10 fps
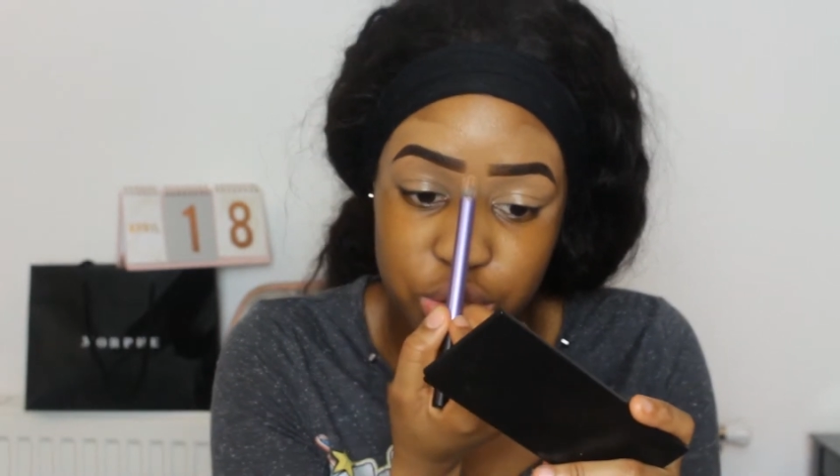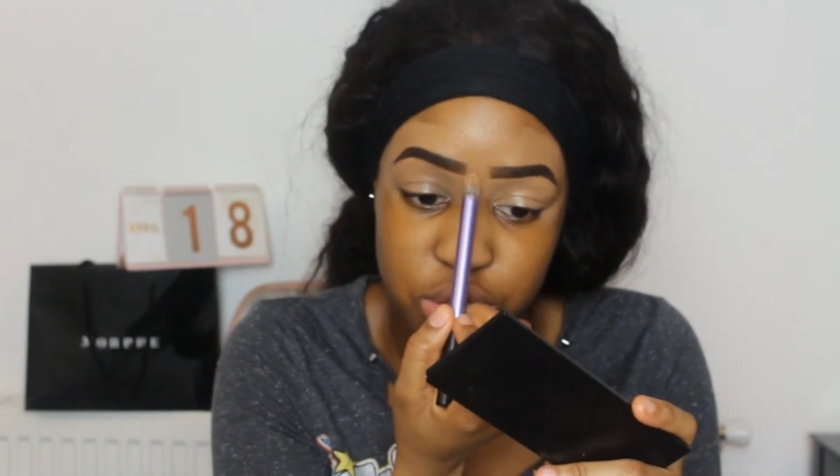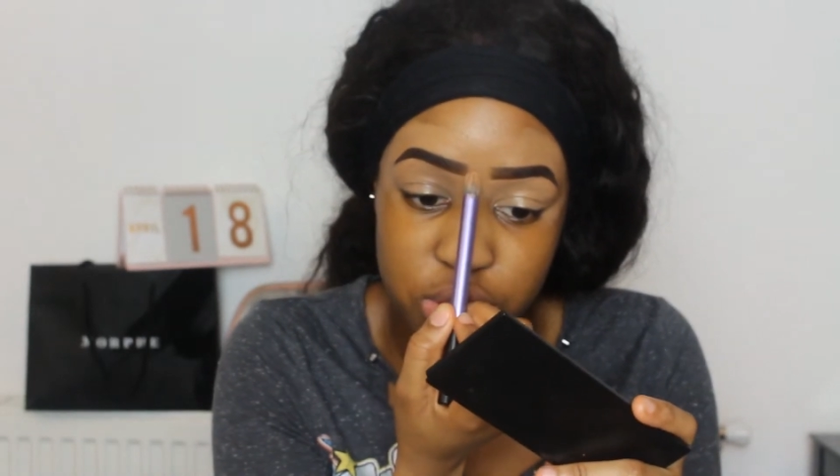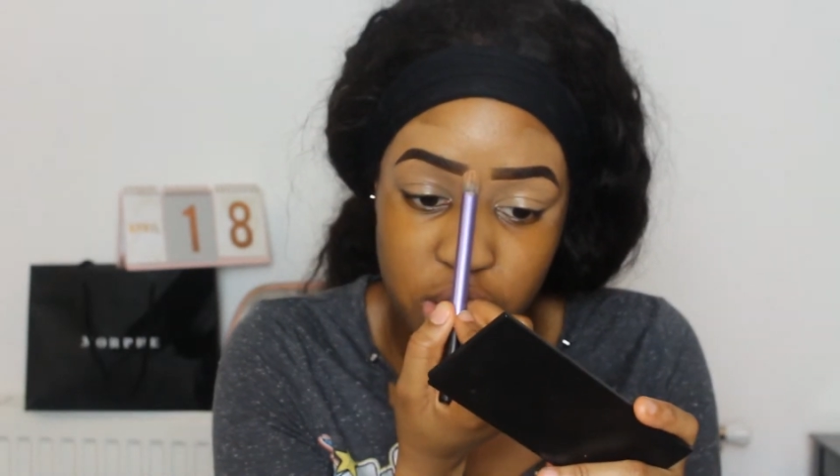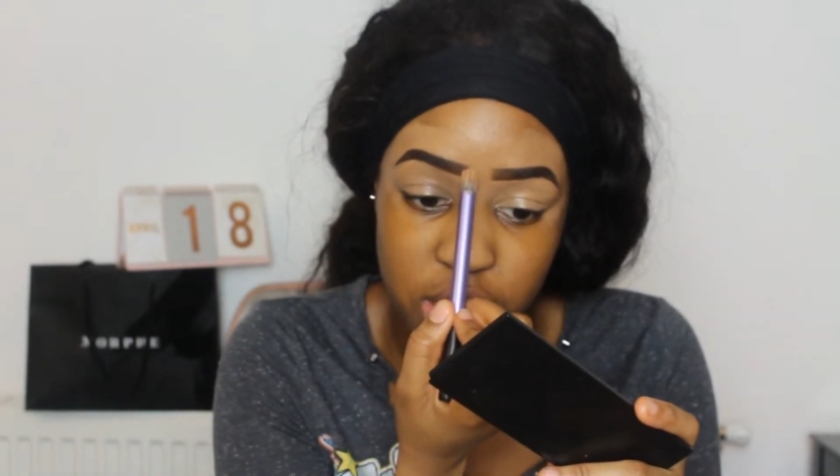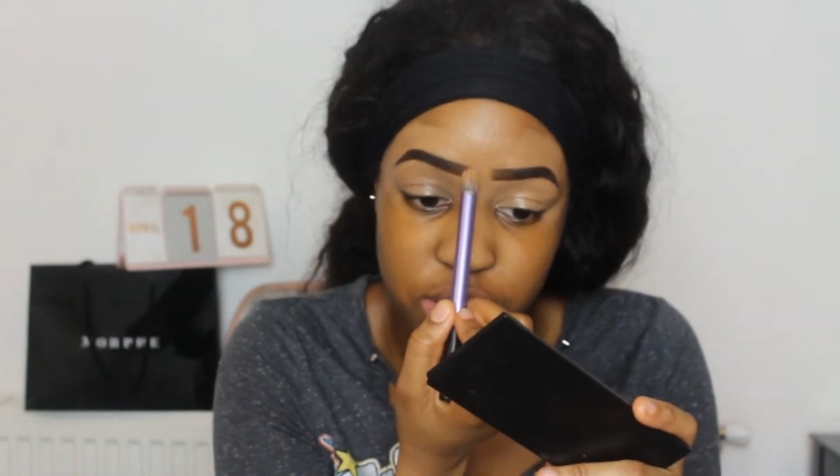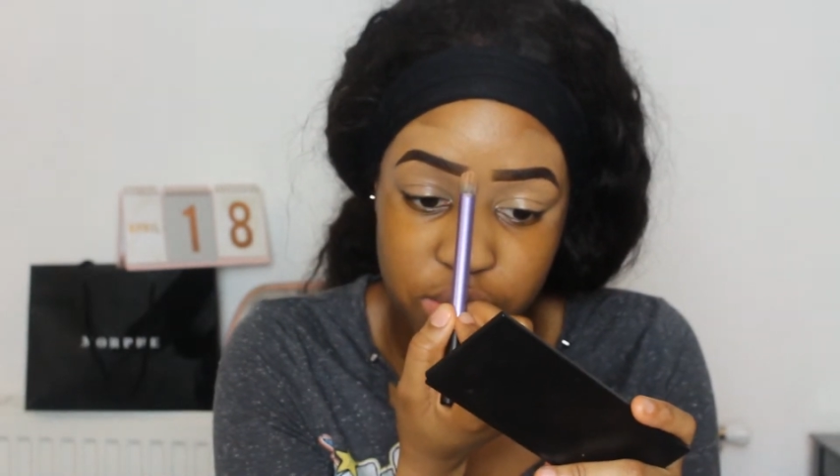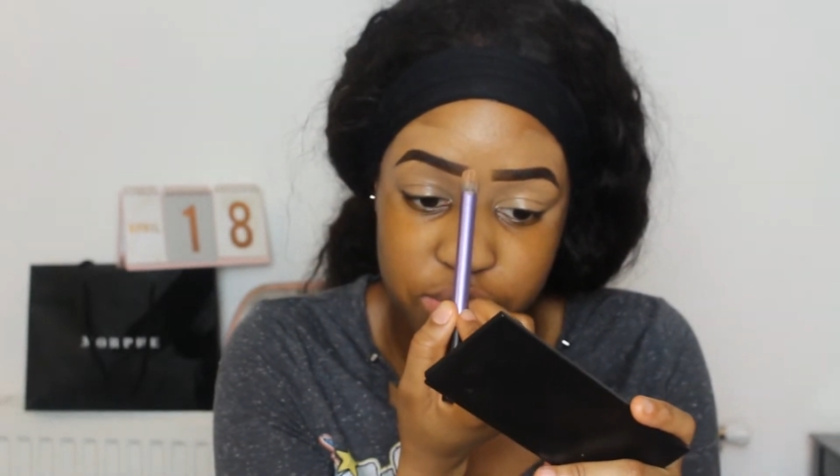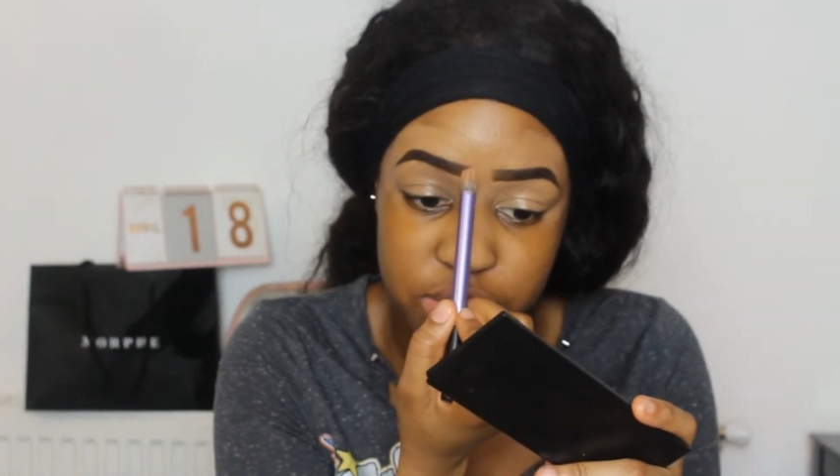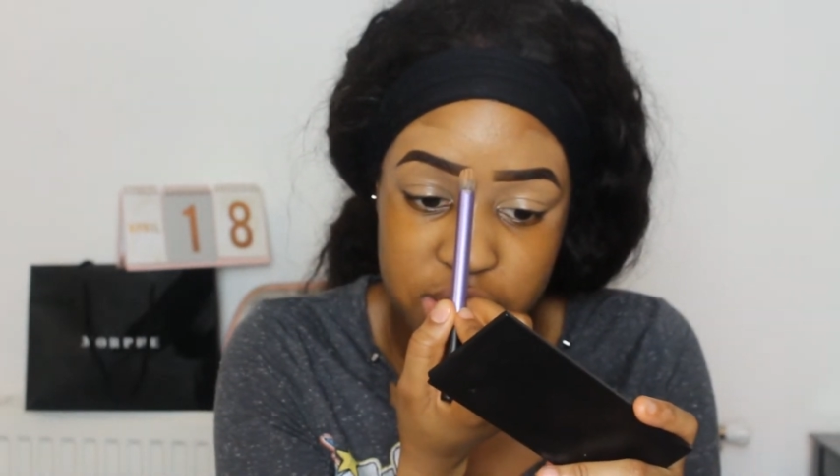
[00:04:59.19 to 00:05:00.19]
just kind
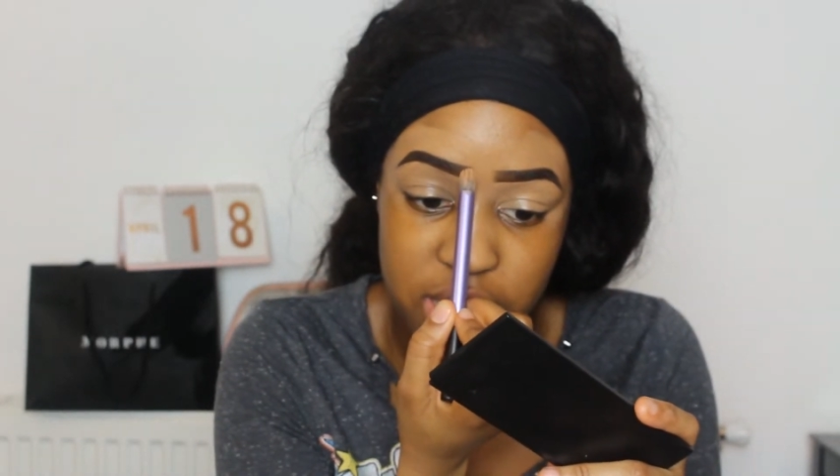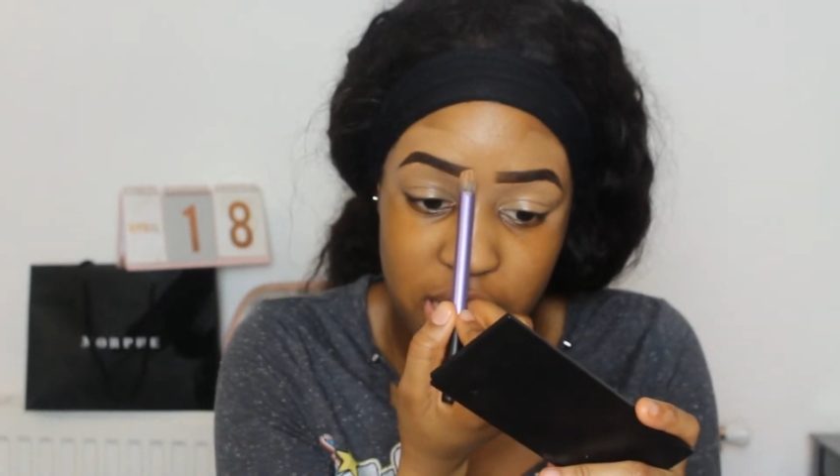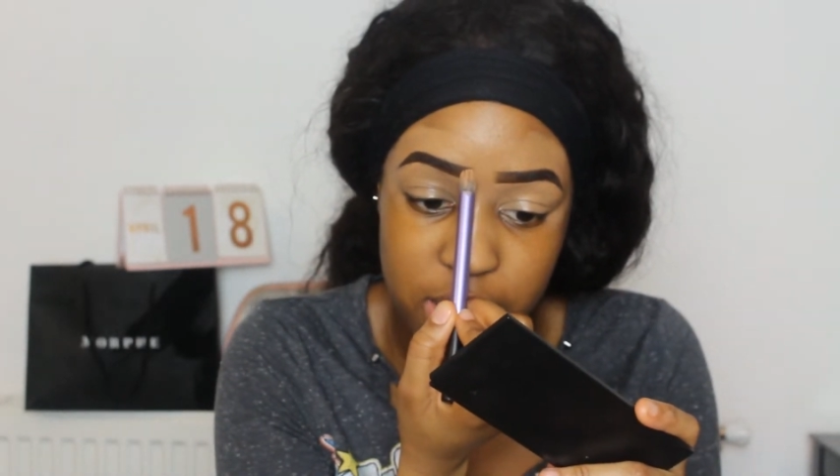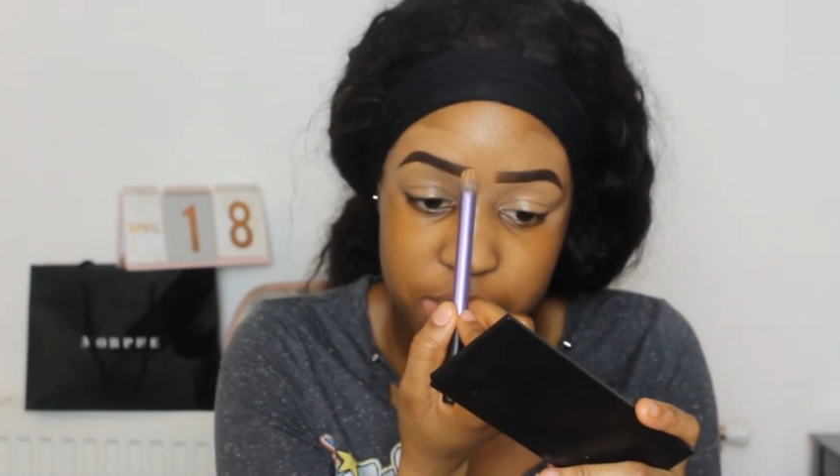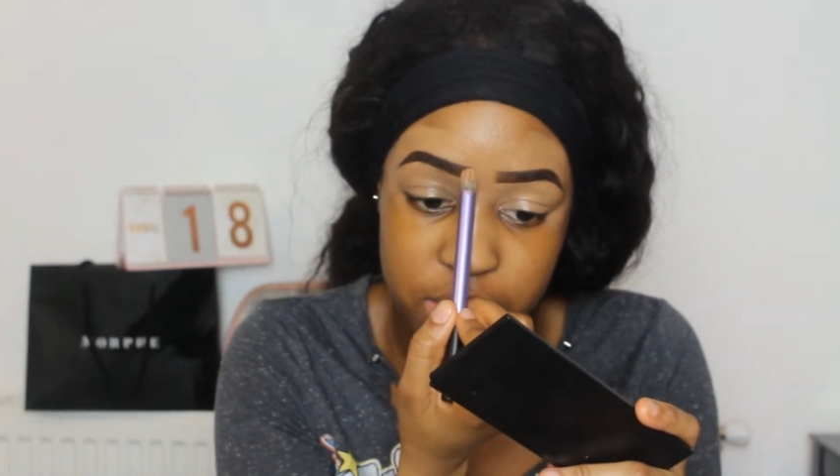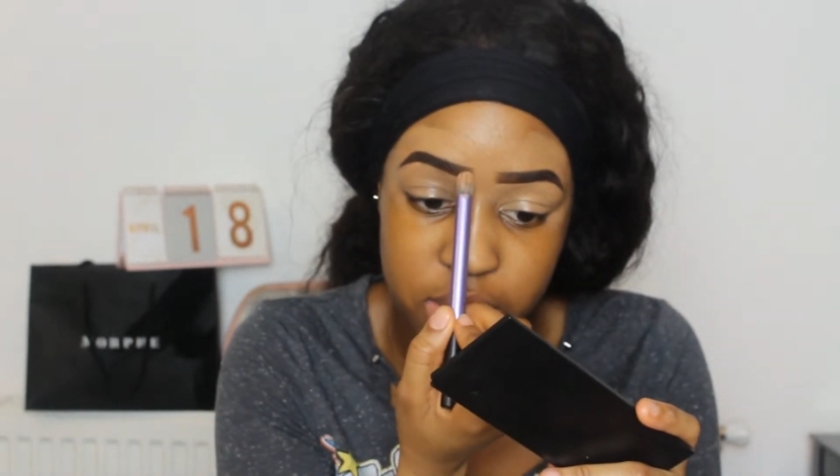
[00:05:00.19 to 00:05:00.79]
of dab